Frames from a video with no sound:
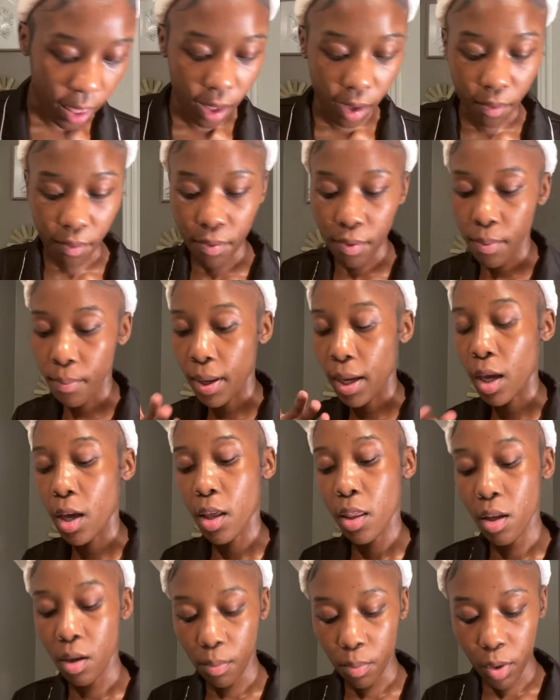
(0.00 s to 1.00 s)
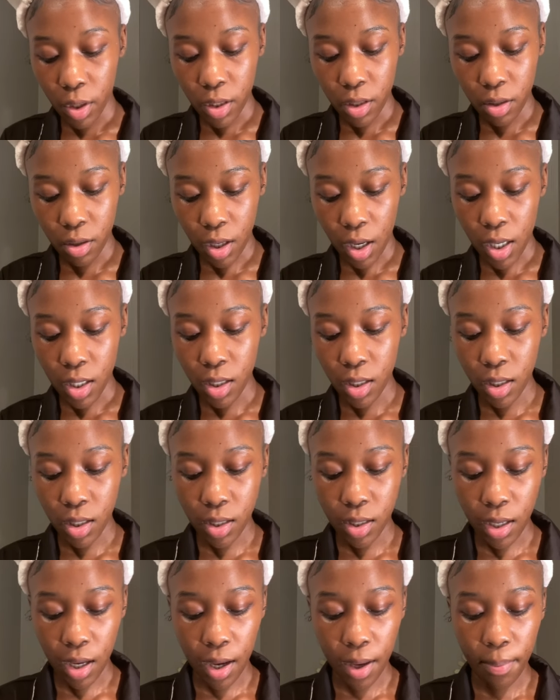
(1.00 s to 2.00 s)
then for my other moisturizing
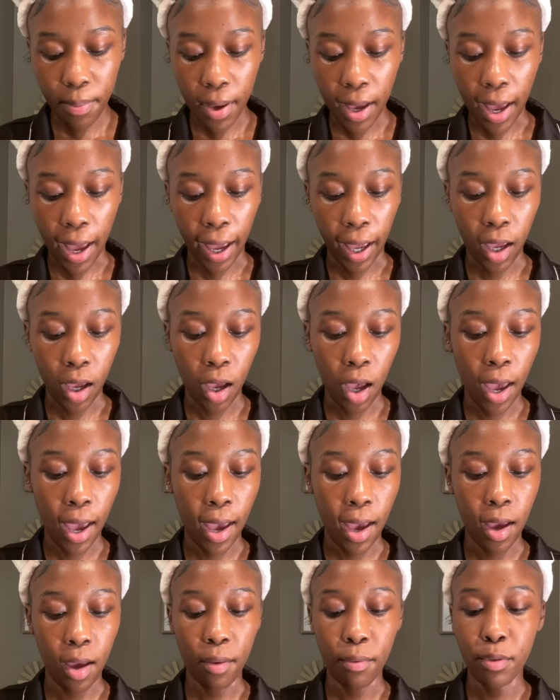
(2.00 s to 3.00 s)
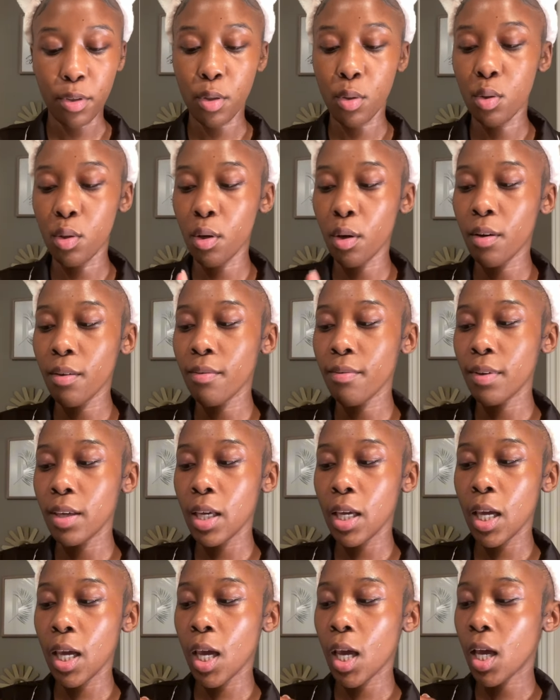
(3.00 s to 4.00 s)
step, I have
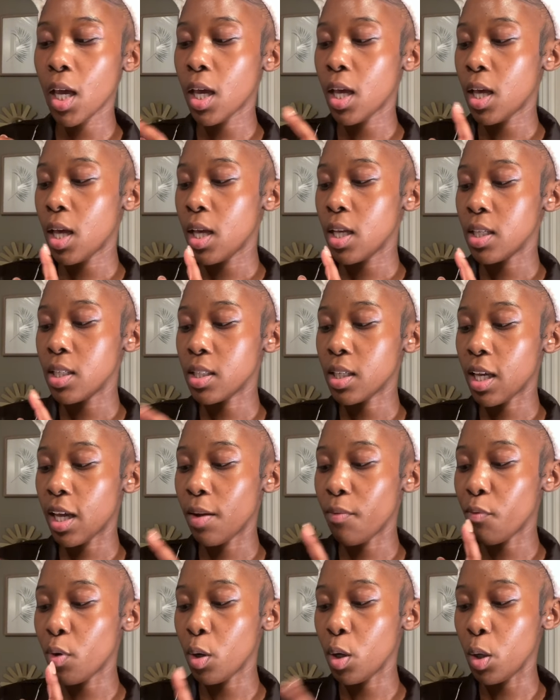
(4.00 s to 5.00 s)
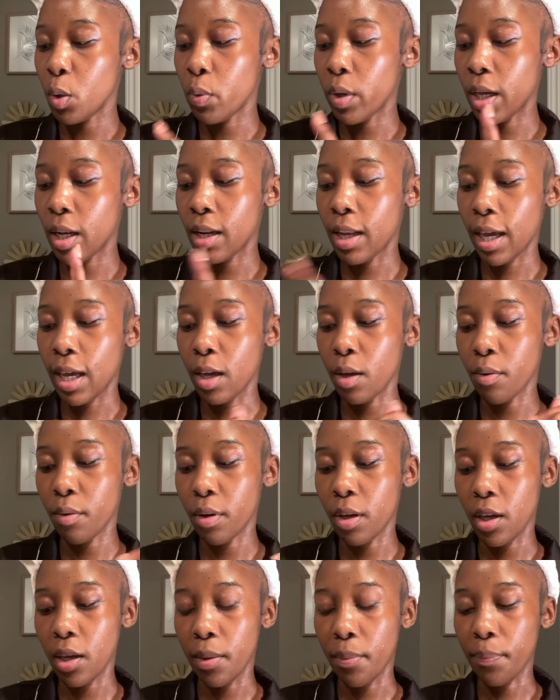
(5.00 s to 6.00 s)
Cerave Skin Renewing Night
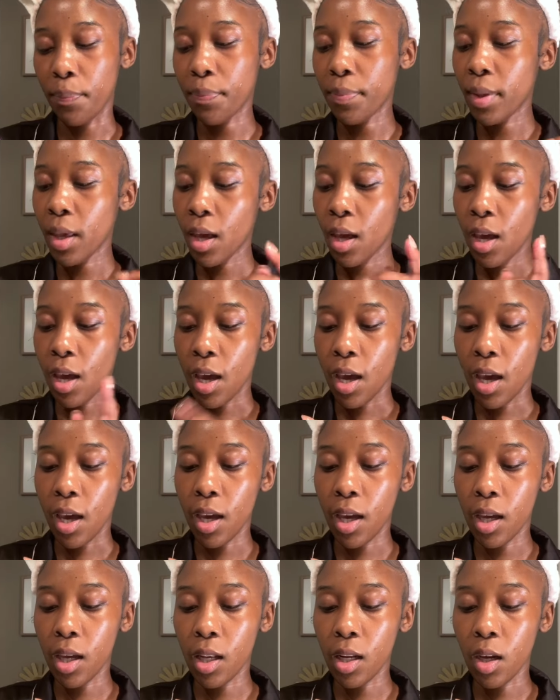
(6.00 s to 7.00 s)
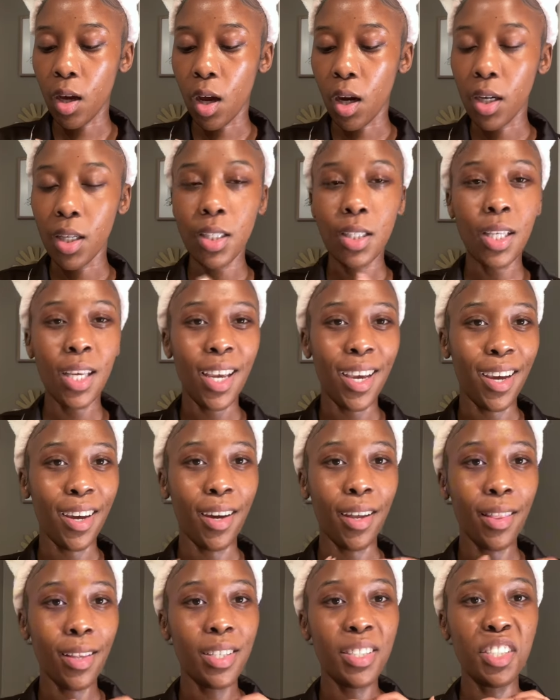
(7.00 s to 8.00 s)
Cream. And honestly, I
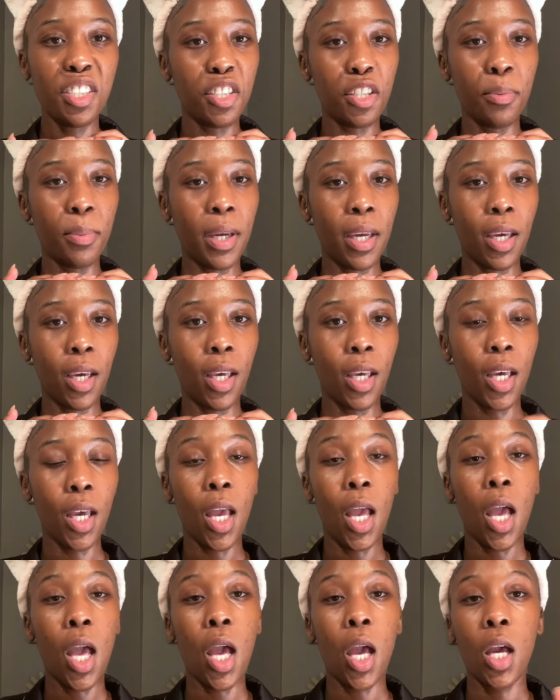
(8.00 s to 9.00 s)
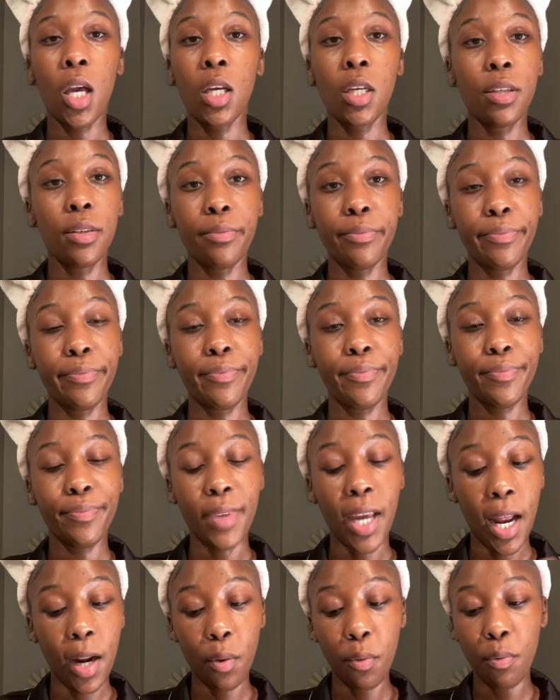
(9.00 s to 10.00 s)
got this in Jamaica.
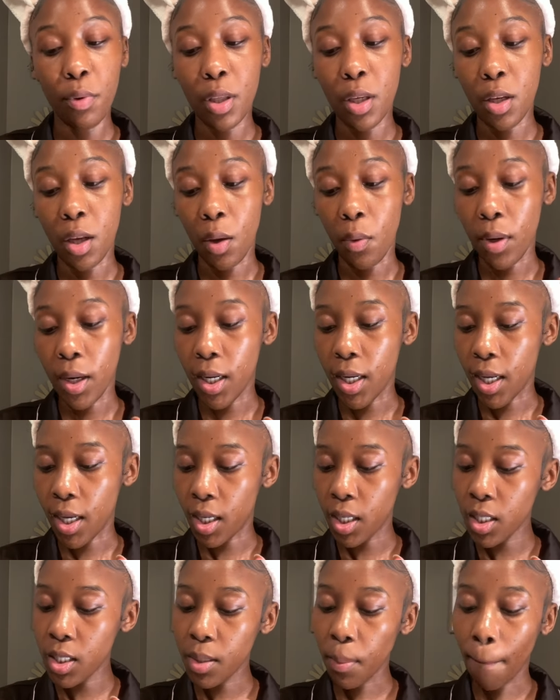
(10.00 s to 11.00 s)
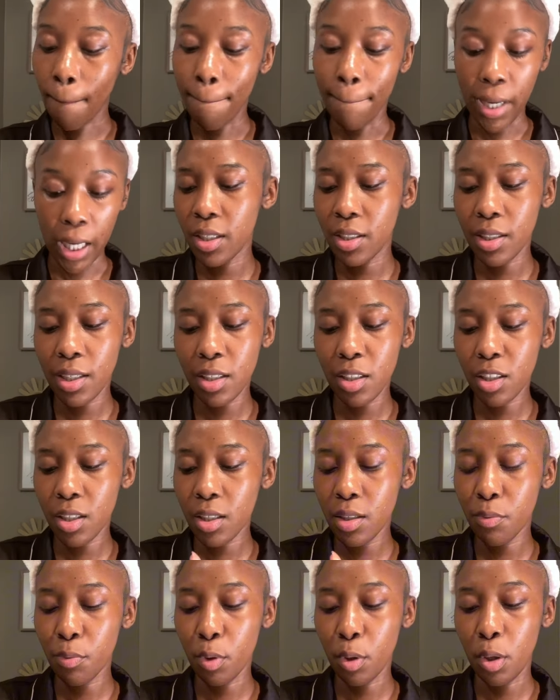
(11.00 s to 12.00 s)
I don't really know what it does, but it's
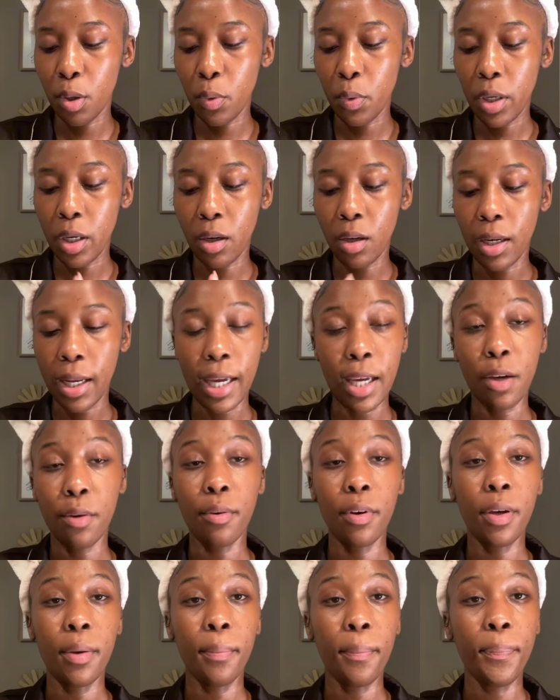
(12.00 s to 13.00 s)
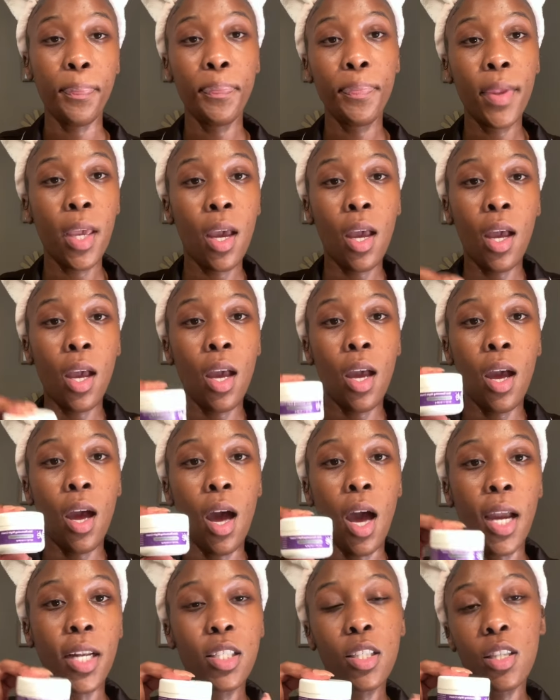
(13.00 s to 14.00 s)
just renewing night cream.
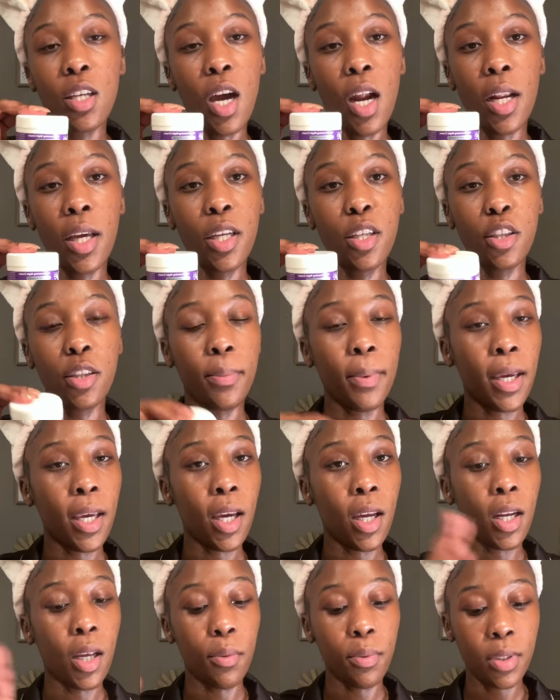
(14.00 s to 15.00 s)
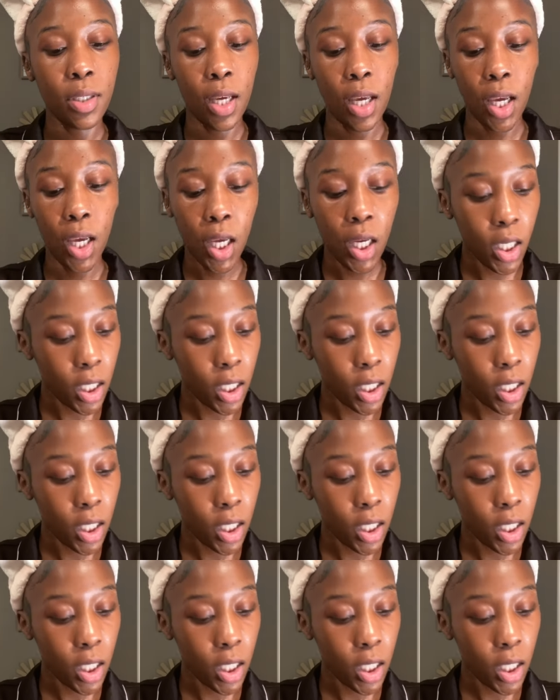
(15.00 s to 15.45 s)
I just got it in Jamaica and I was like,